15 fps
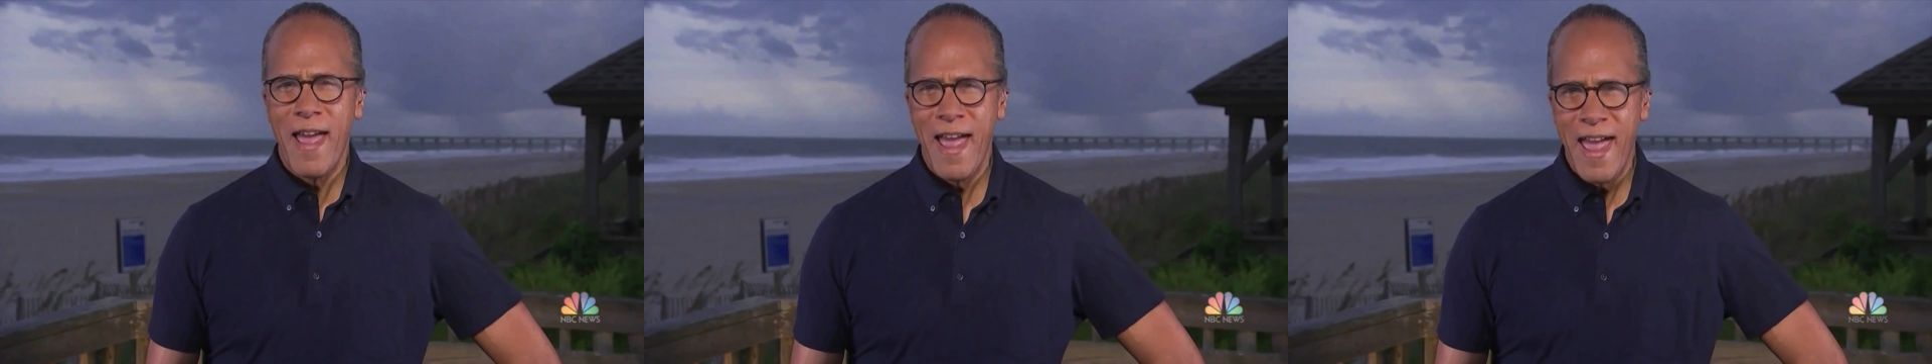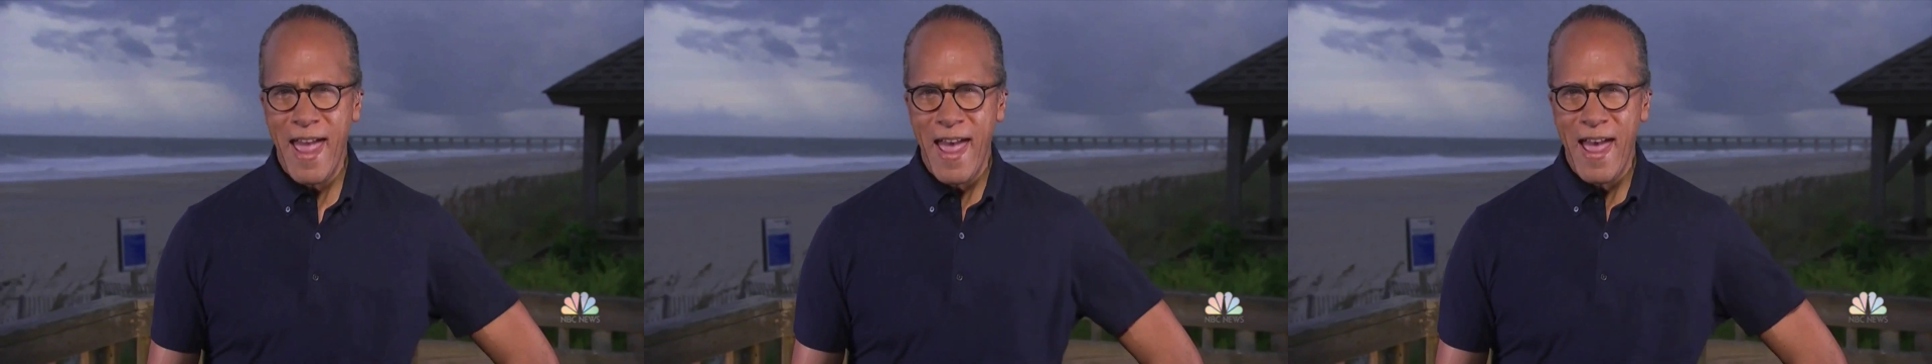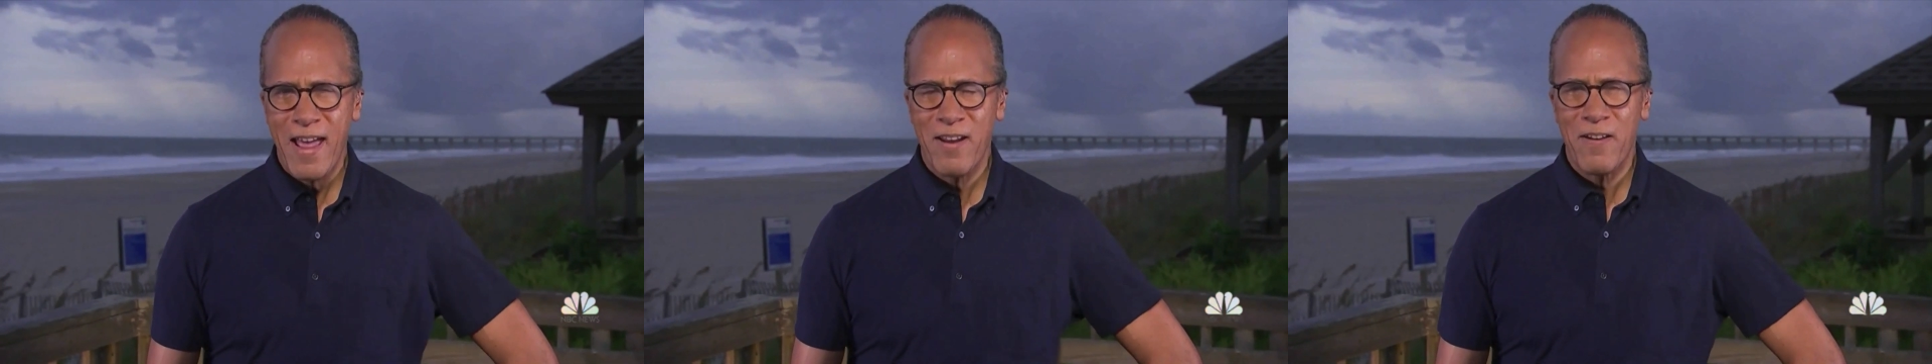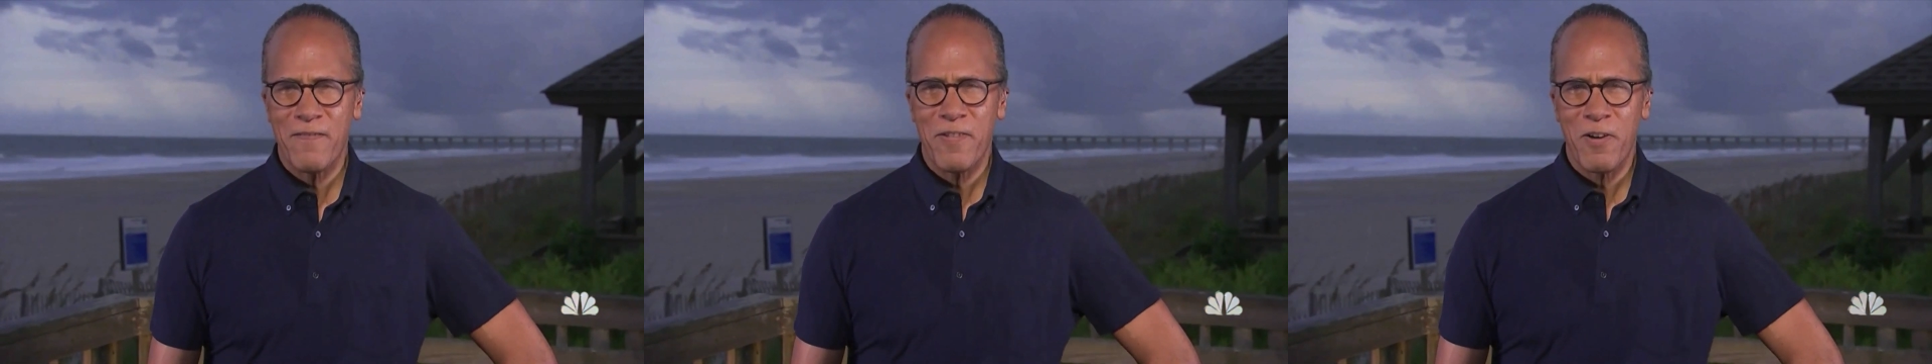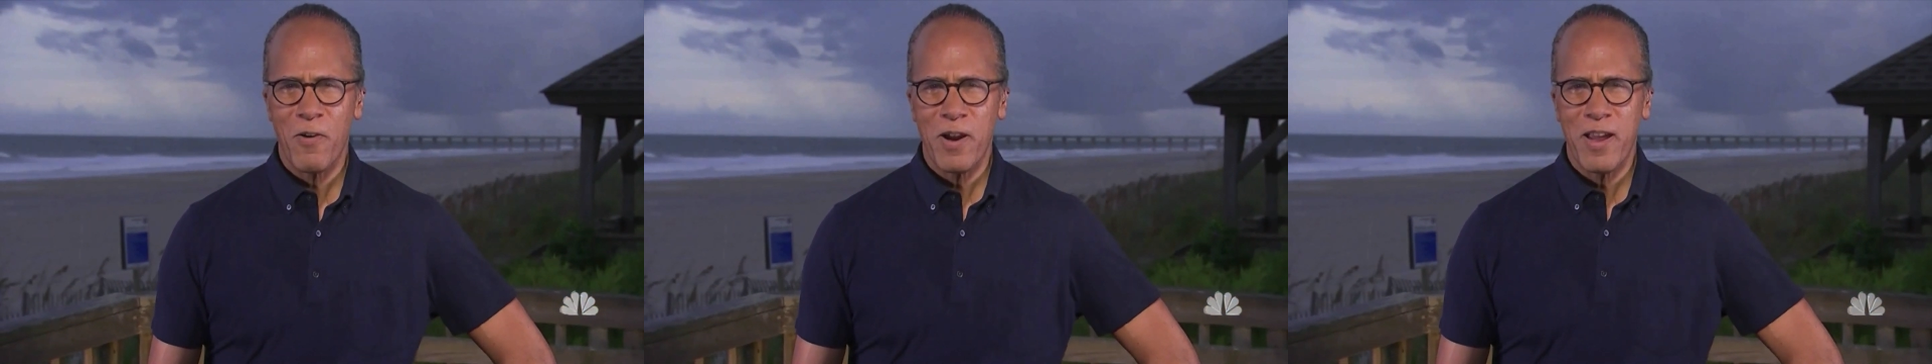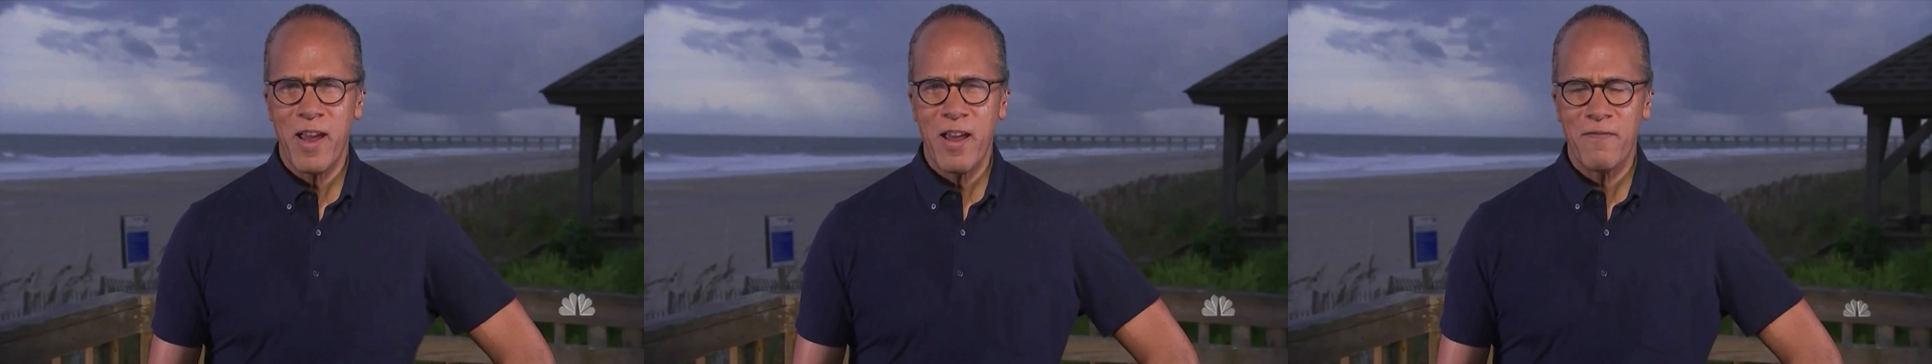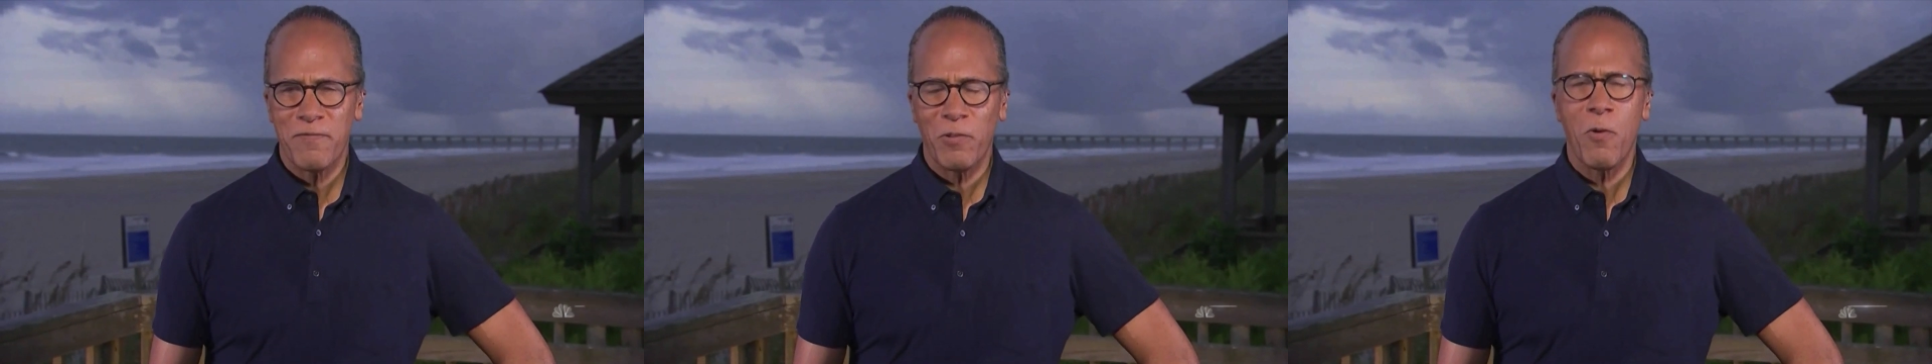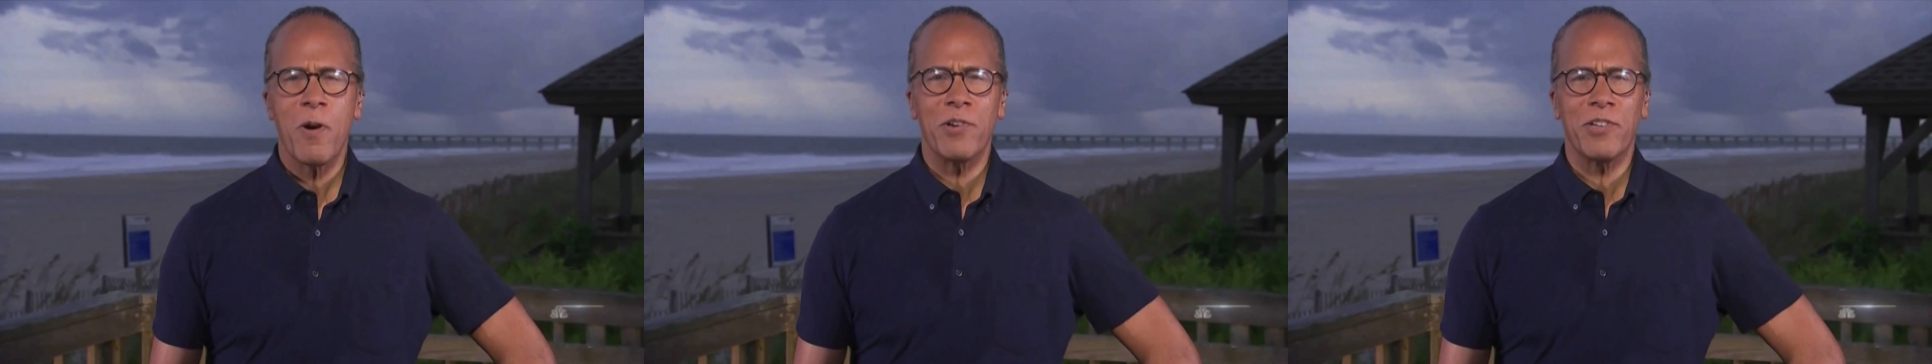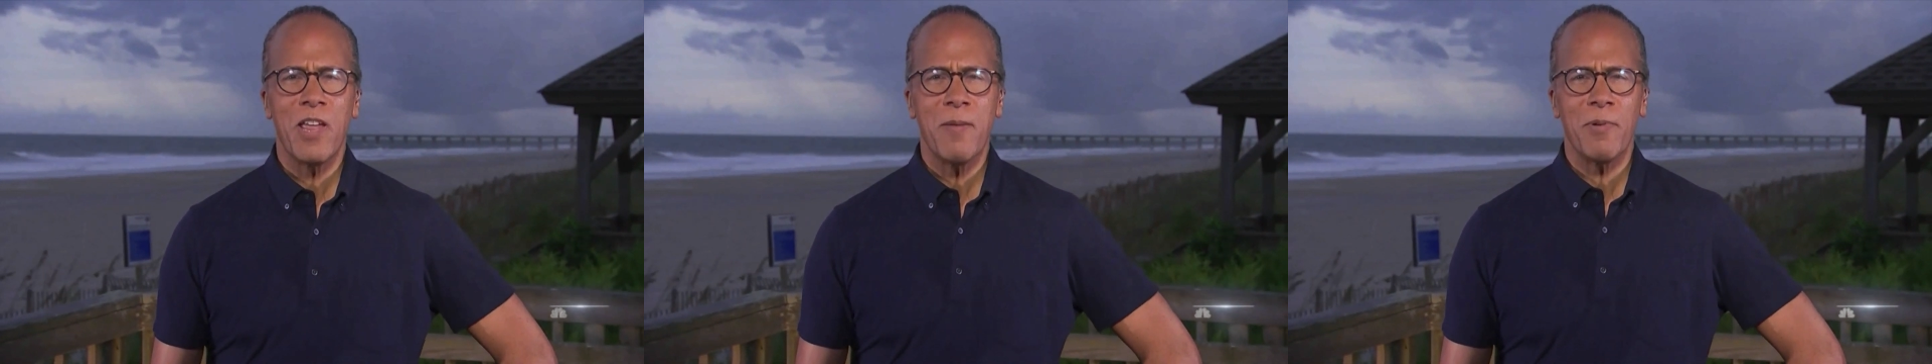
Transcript: ahead of Hurricane Florence.